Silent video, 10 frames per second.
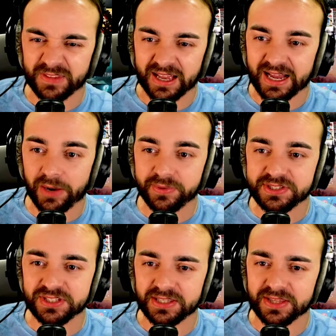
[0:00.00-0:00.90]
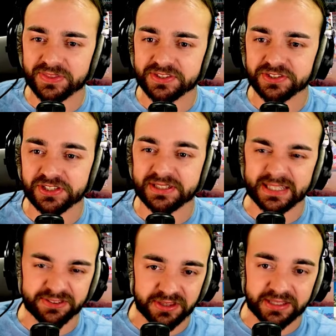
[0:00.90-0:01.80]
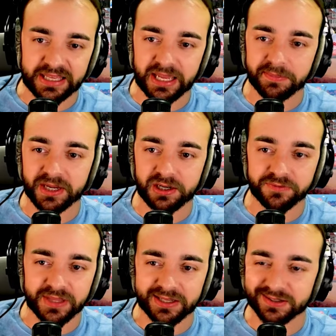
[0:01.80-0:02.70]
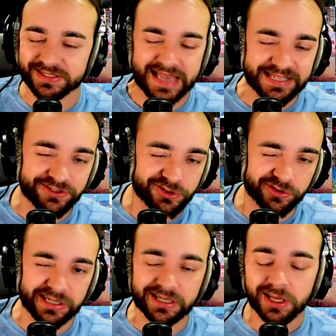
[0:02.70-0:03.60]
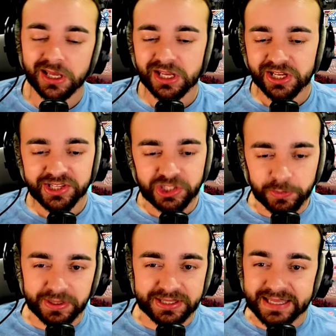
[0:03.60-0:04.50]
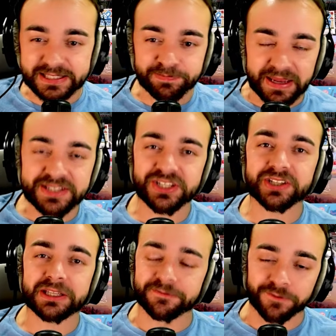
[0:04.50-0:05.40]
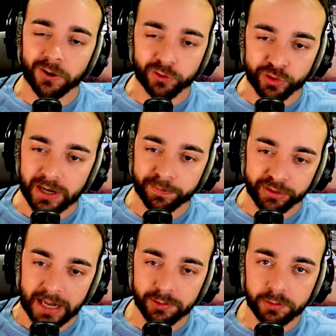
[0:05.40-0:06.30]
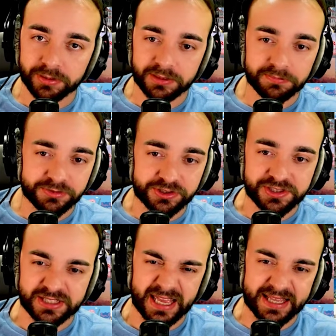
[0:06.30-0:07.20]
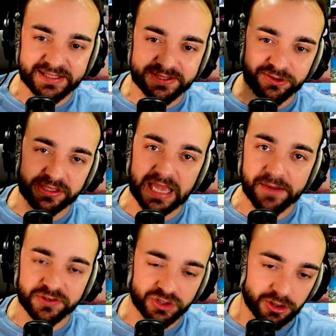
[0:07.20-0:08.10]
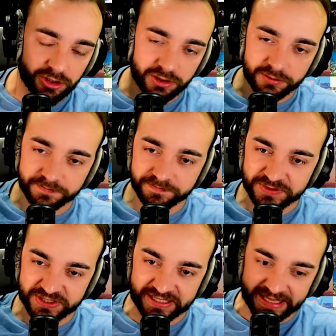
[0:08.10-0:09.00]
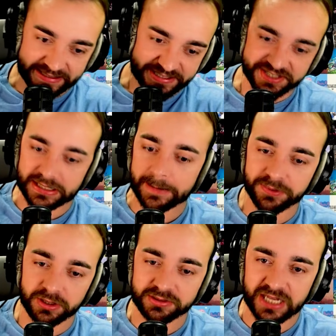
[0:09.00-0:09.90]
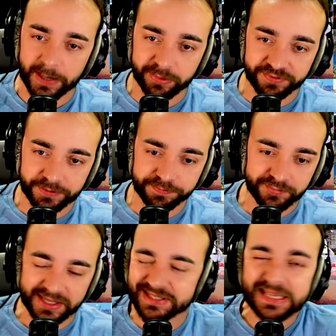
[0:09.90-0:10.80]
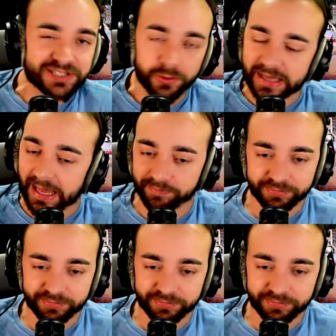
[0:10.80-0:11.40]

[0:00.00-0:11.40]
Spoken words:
I would say that this is a decent game, kind of like Assassin's Creed. It's basically a Far Cry Primal, but just has the Avatar skin slapped on top of it. It's okay.